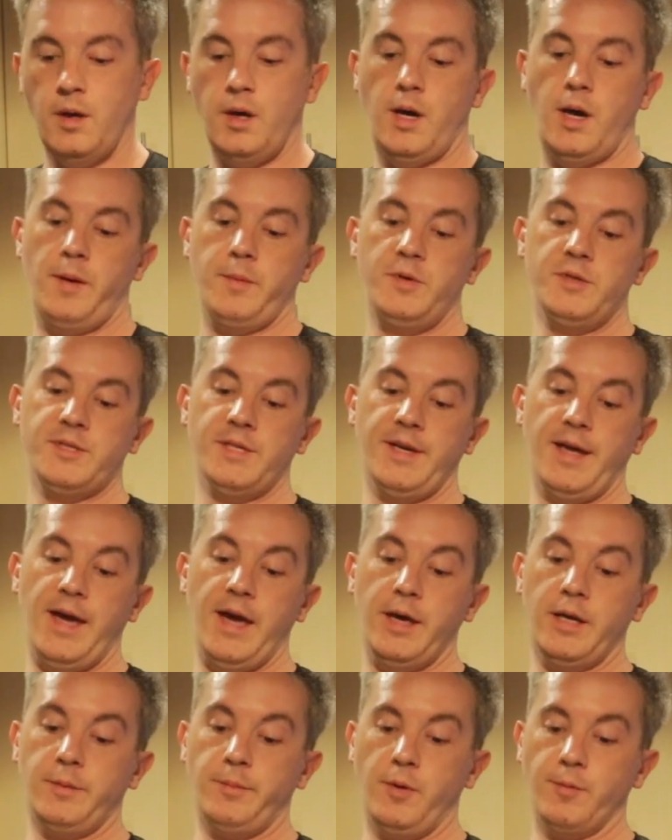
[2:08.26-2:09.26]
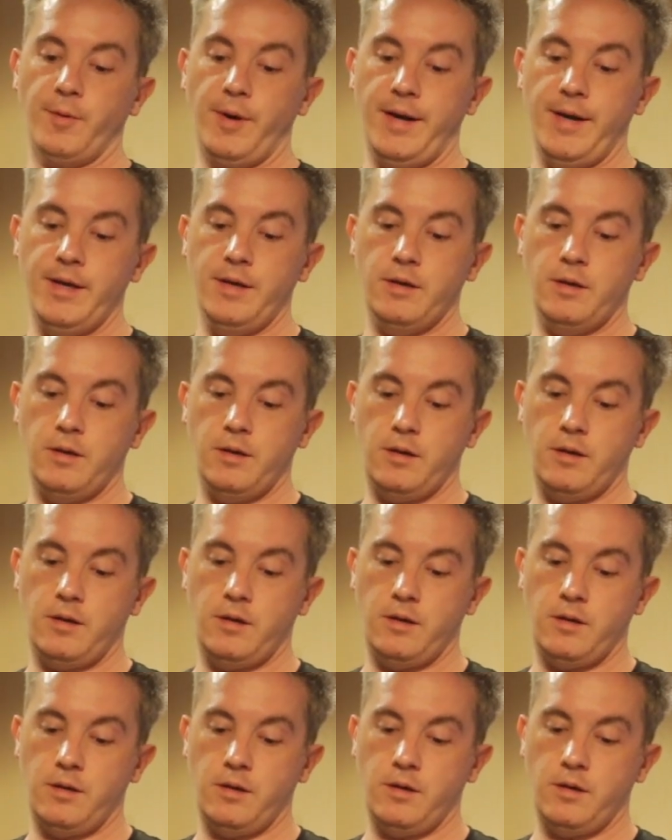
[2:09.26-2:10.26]
I'm using animal rennet.
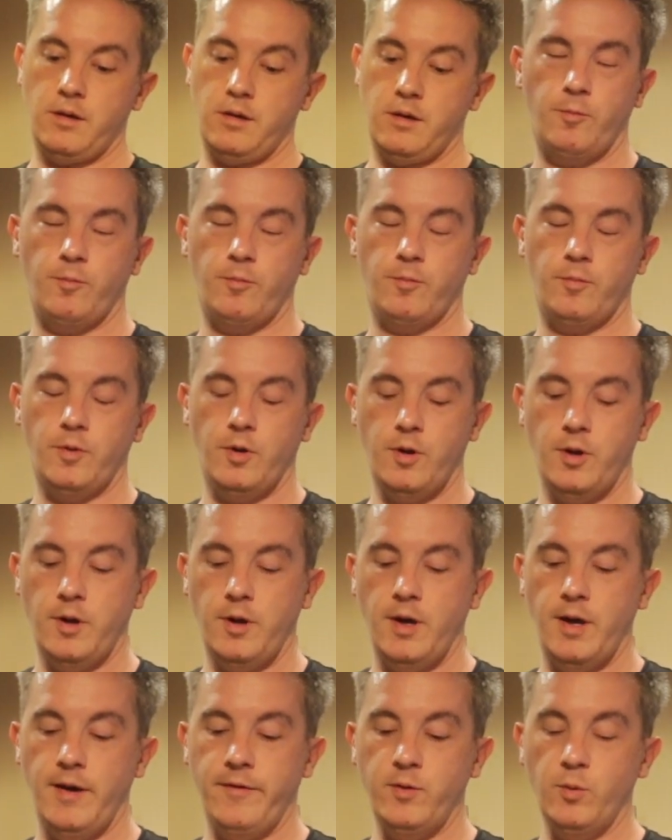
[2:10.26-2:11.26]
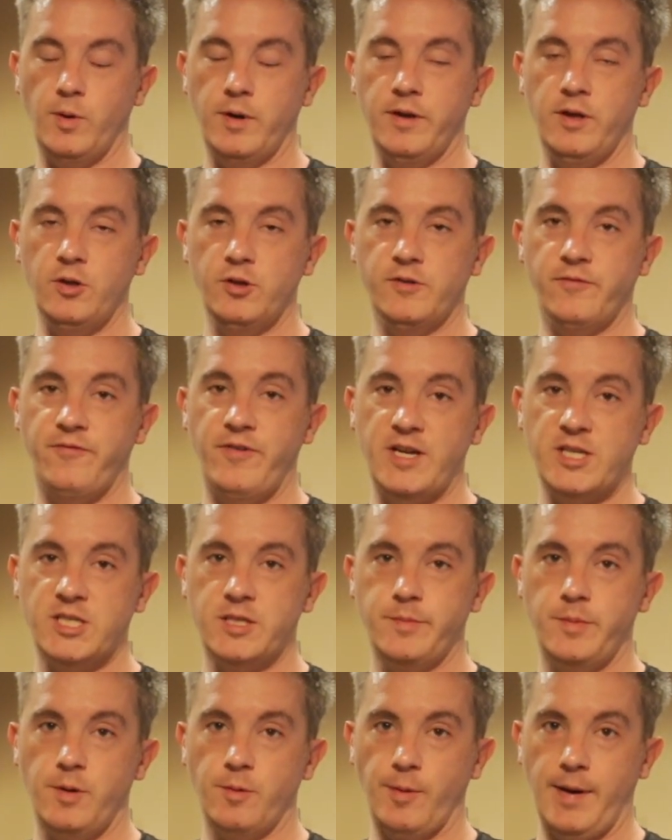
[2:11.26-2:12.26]
If you want to use
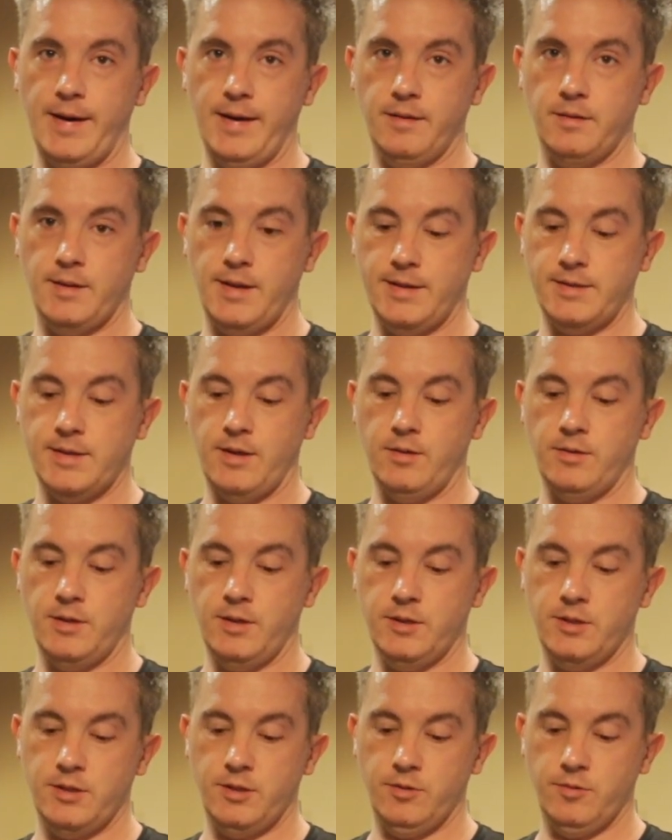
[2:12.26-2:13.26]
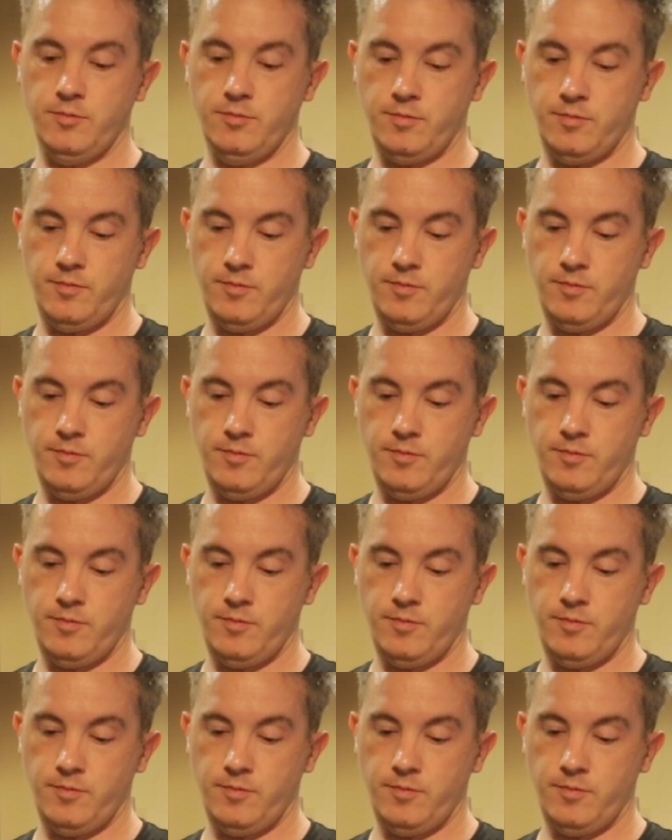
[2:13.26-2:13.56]
vegetable rennet, that's out there too.